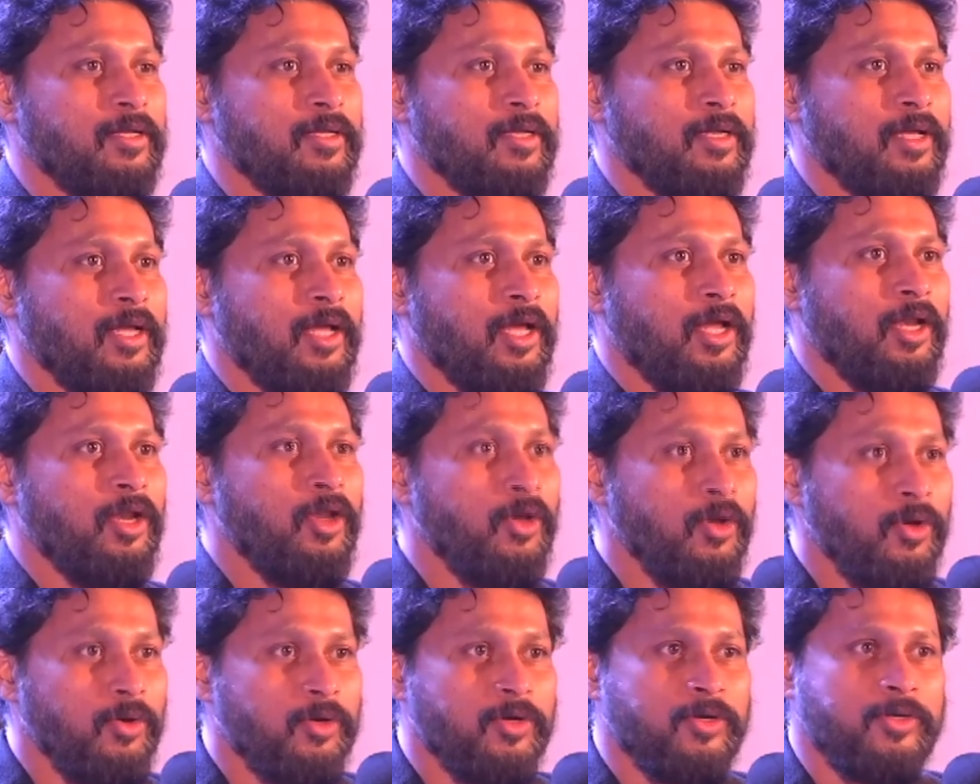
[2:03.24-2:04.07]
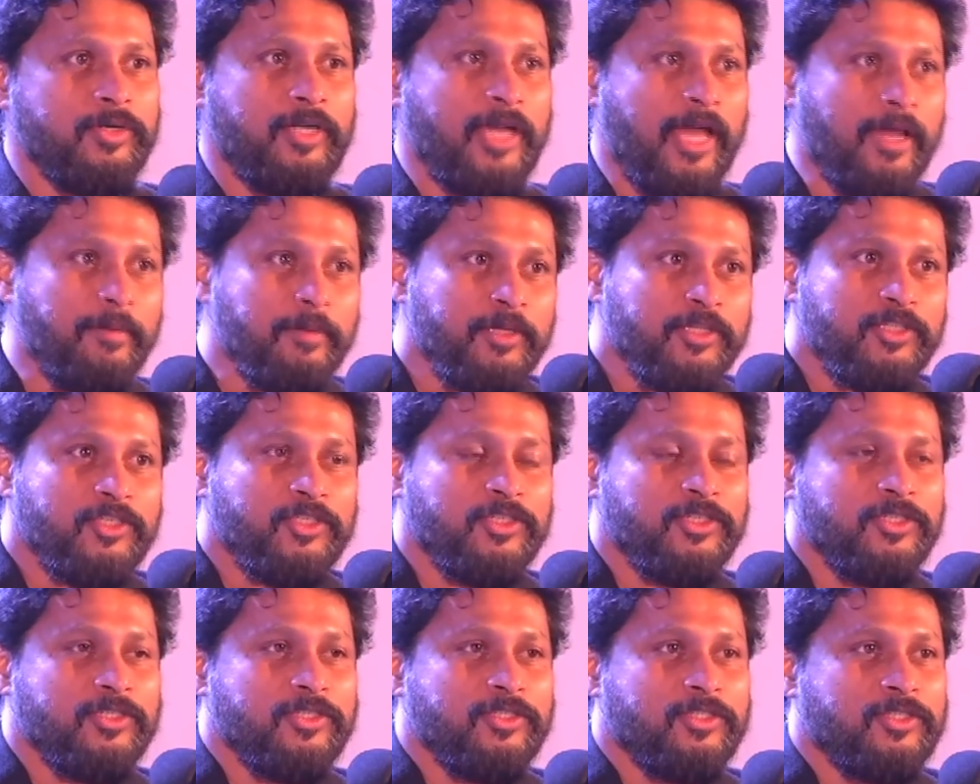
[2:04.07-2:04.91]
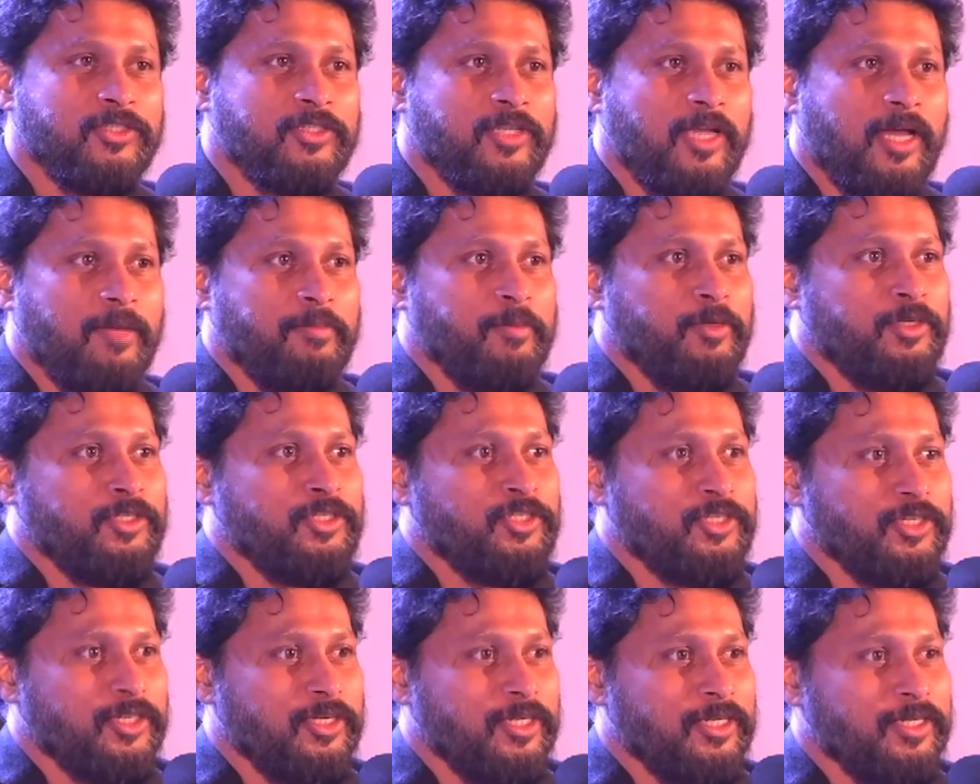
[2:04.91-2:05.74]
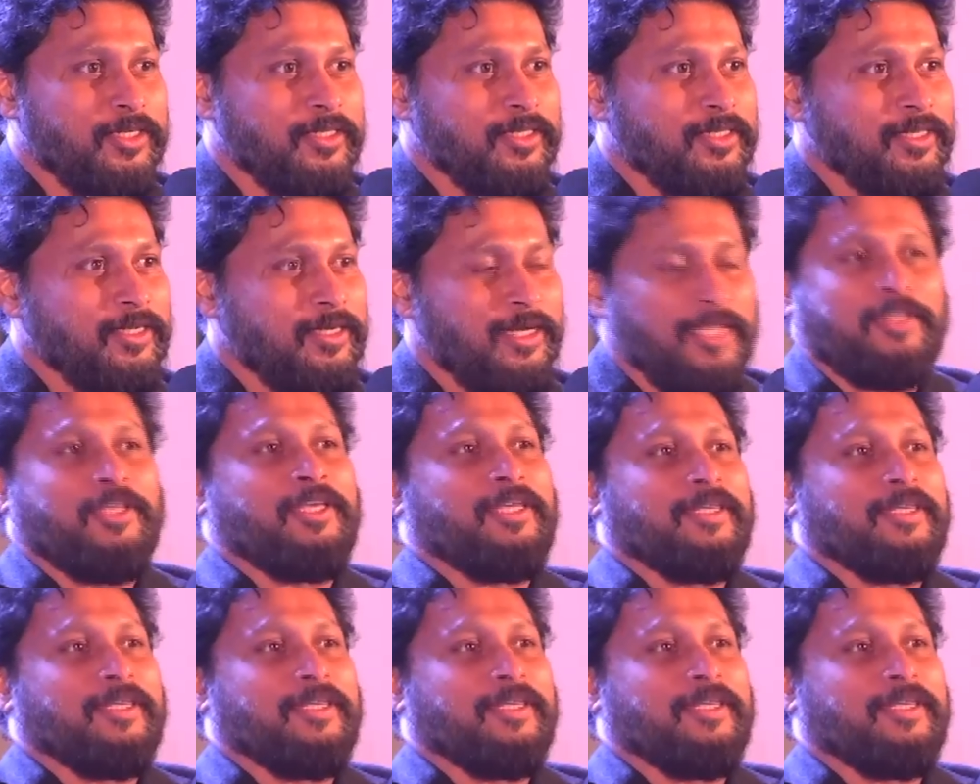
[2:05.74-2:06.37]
look, dimensions, aperture, nothing.